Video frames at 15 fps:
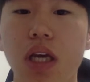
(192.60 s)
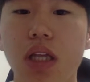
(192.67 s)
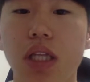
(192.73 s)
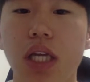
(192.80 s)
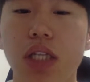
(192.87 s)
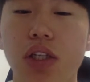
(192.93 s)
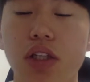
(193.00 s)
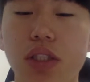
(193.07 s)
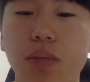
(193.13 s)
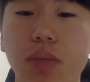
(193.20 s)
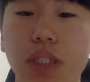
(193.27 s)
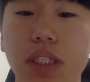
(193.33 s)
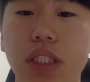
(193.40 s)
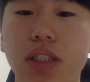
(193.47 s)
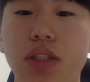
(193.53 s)
They are just
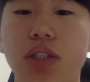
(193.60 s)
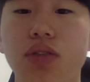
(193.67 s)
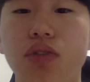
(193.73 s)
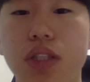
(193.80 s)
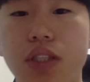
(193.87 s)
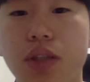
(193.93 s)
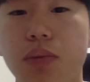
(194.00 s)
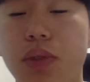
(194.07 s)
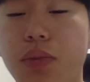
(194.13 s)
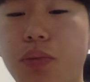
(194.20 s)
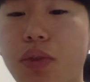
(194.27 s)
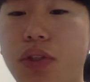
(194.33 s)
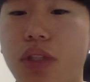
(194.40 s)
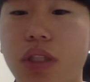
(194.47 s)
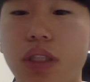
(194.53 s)
mixed in the situation of
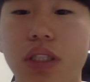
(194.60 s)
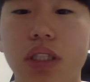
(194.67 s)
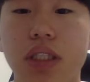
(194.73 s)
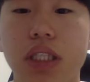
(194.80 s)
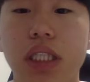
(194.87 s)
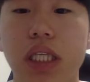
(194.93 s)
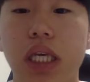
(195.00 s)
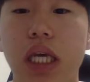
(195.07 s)
reproduction,